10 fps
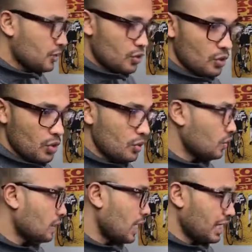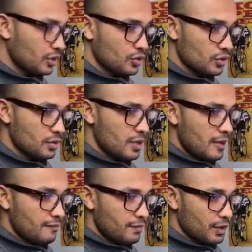So hook action
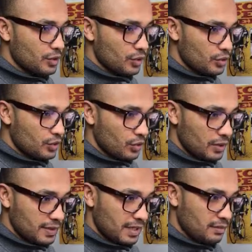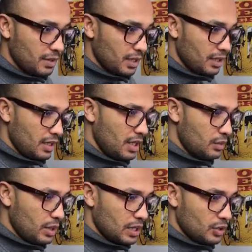front controller set media,
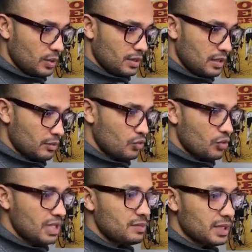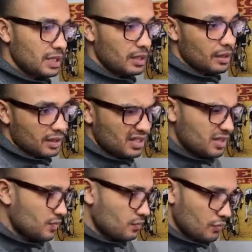and we are doing some treatment here that is
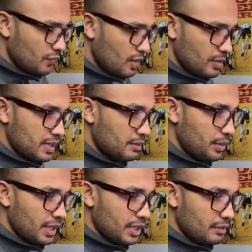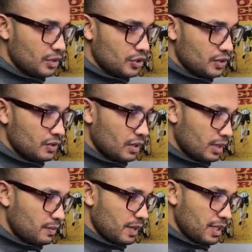very simple here. Let me just
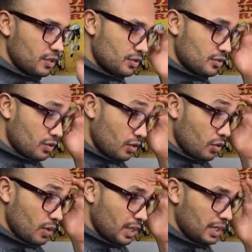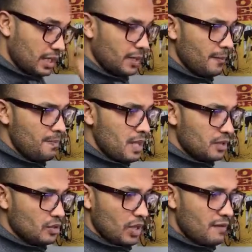explain you so quickly here.
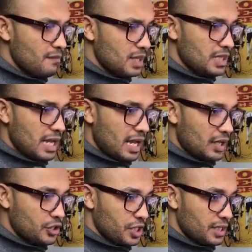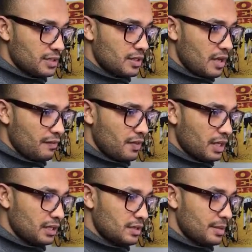So we have media add.gsdef,
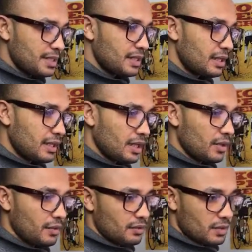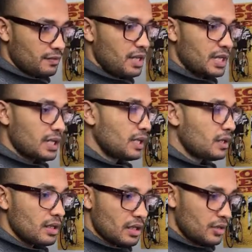that is basically defining
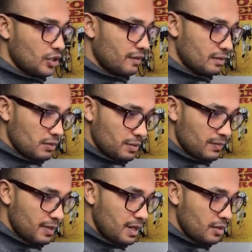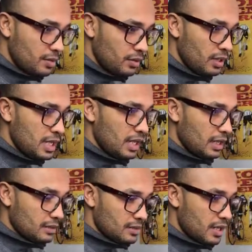a JavaScript variable
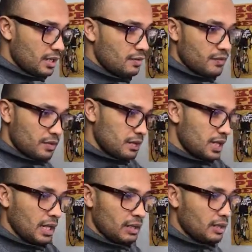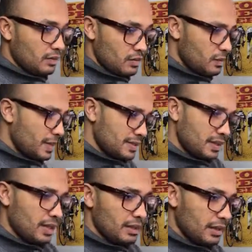inside the front end, and we're
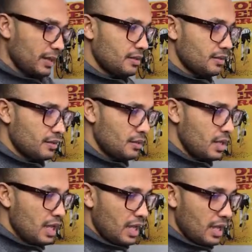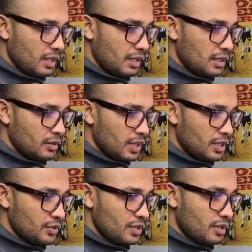passing it later. And here we are
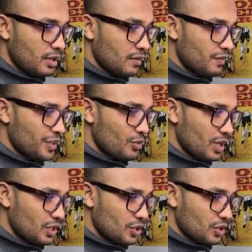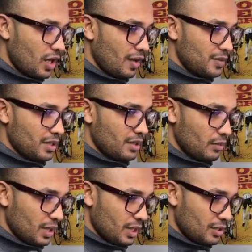using the configuration object that
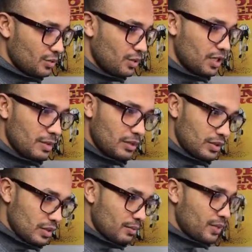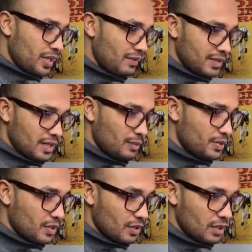we talked about in the previous
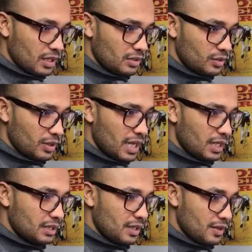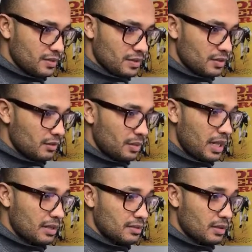episode, and to get certain
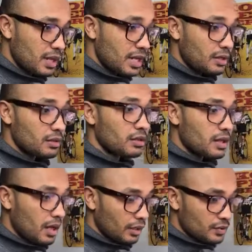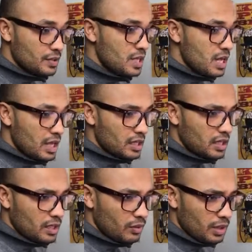PSR icon colors. And
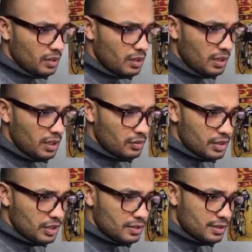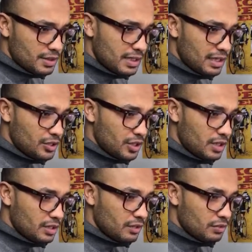here we're calling register style
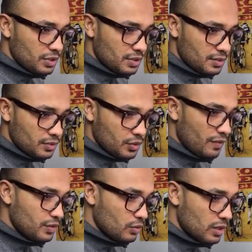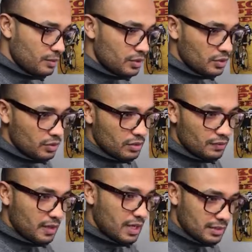sheet and register JavaScript to
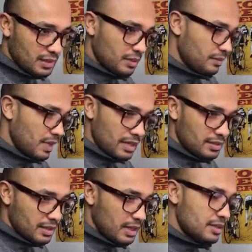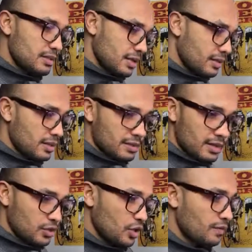define some assets, CSS
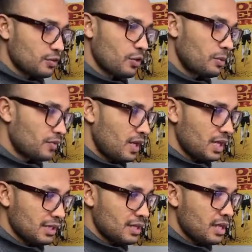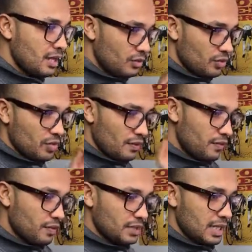and JavaScript files to the
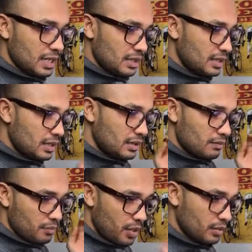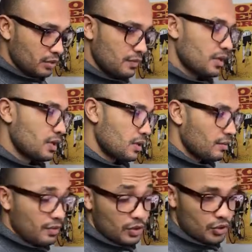front end part
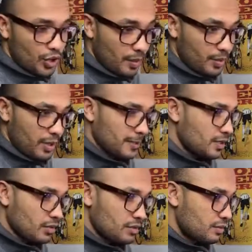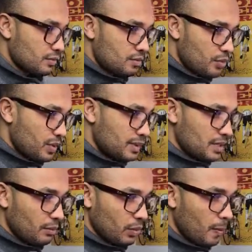of the shop, right? So pretty
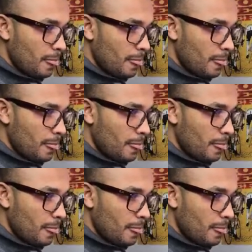simple.